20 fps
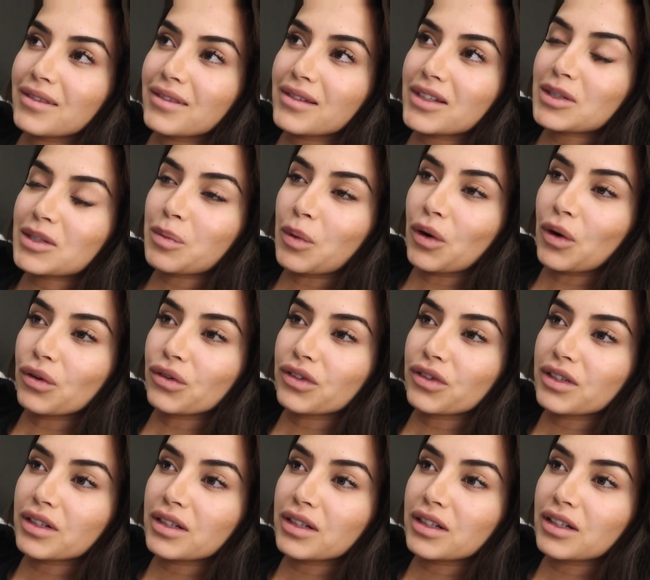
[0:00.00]

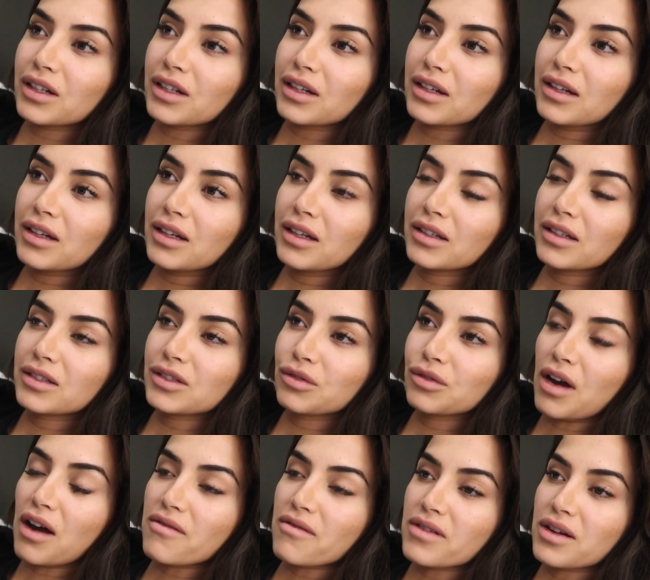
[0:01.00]
spoke
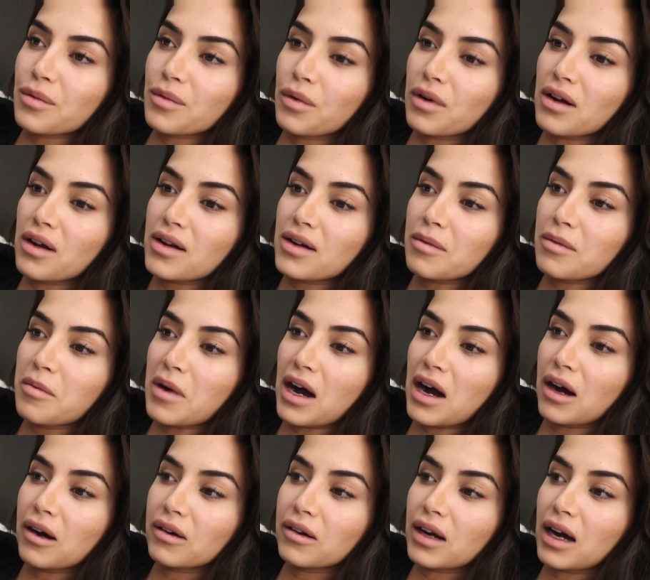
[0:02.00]
to everyone
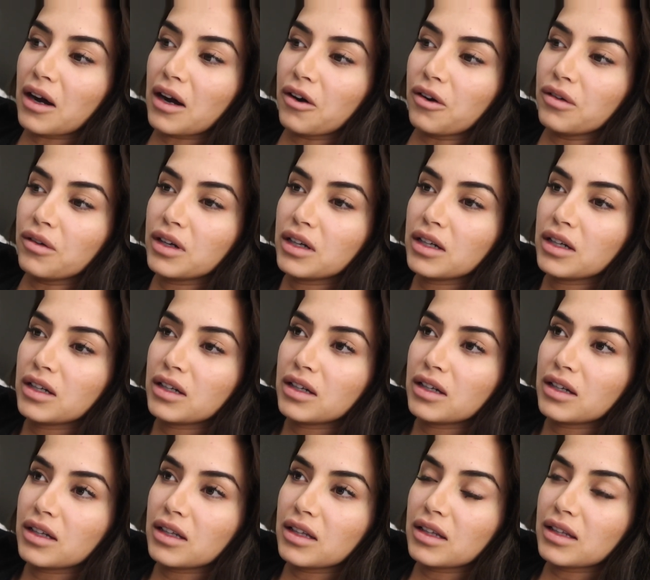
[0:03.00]
about how
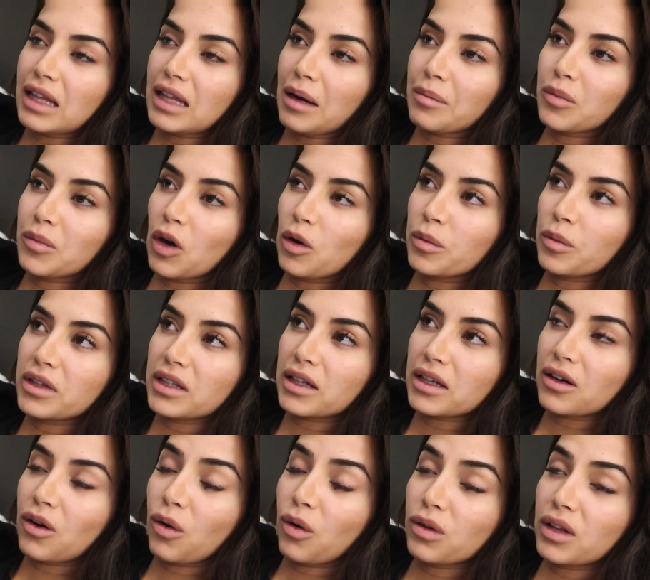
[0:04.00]
that moment
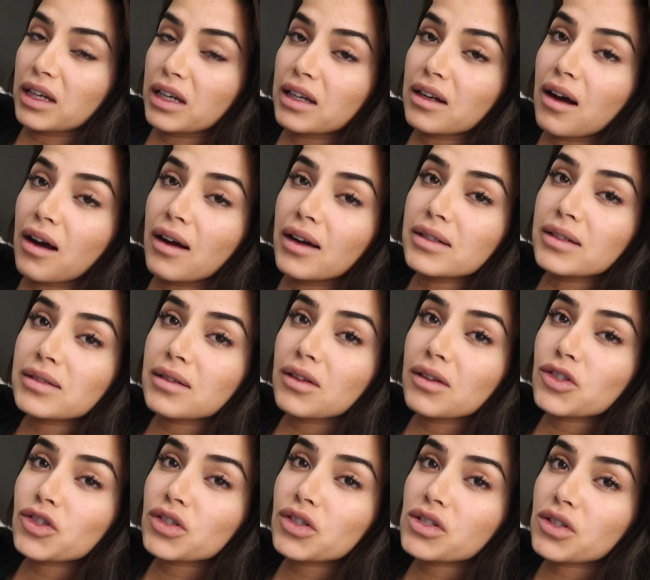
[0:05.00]
that Oleg and I
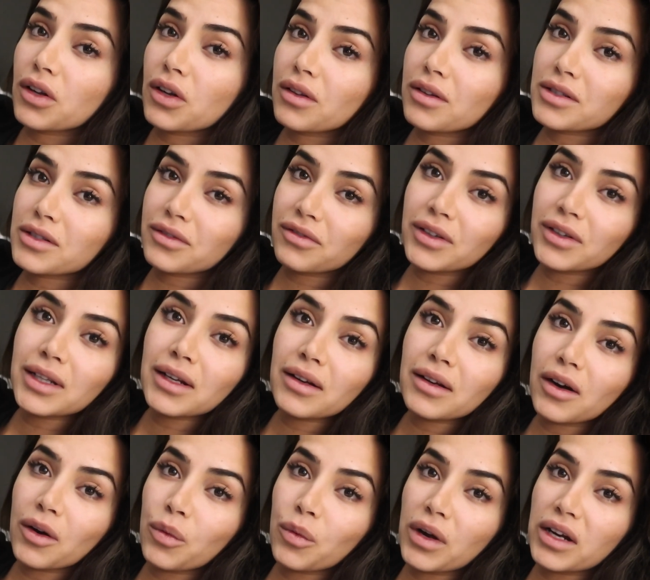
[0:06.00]
touched each other's feet
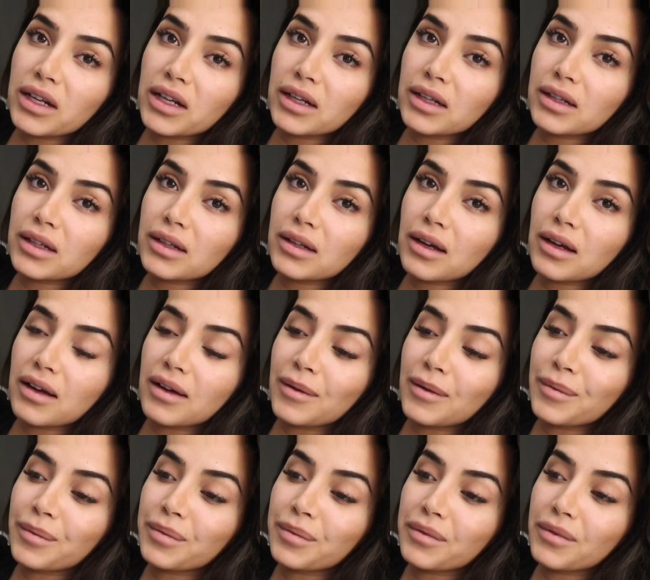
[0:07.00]
at our
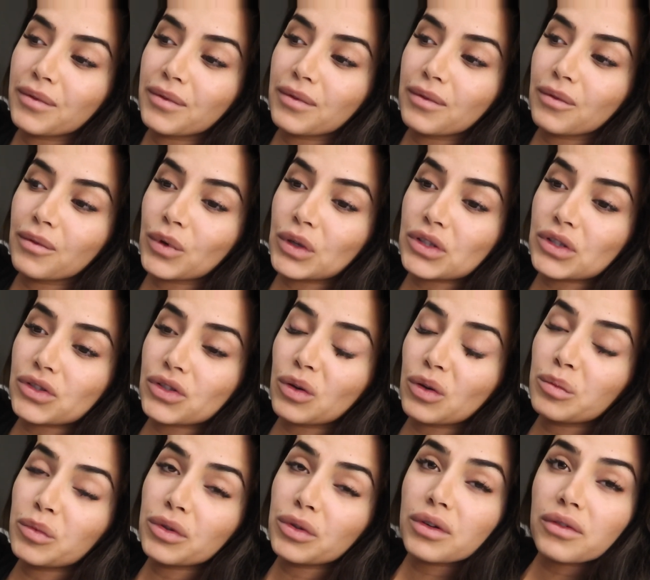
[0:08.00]
wedding was
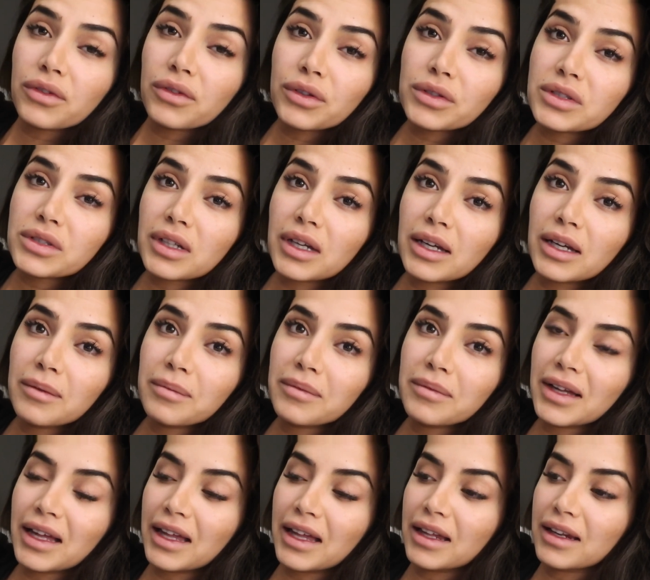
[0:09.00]
so beautiful to
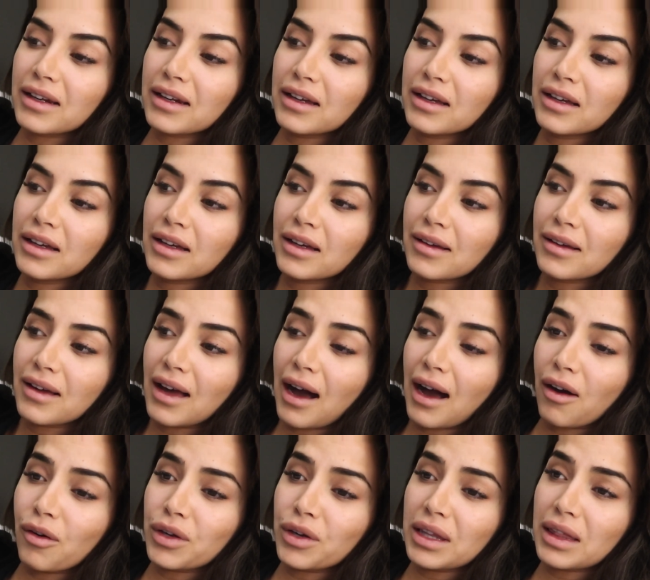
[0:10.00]
him, and
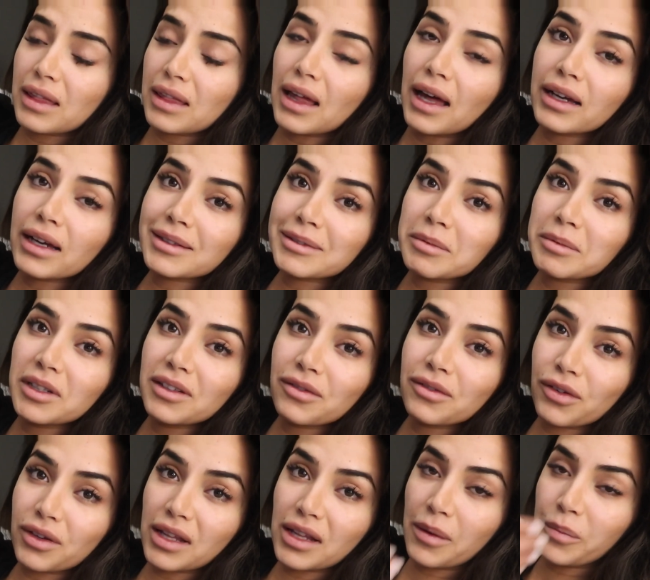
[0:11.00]
how he thanked me
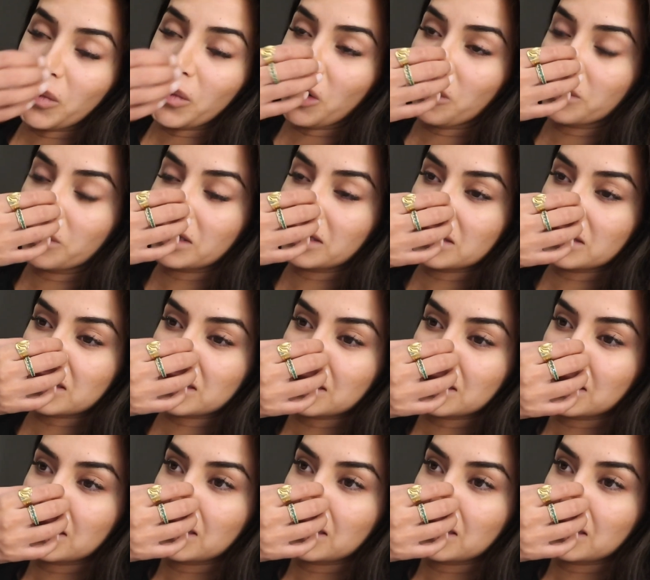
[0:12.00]
for that moment.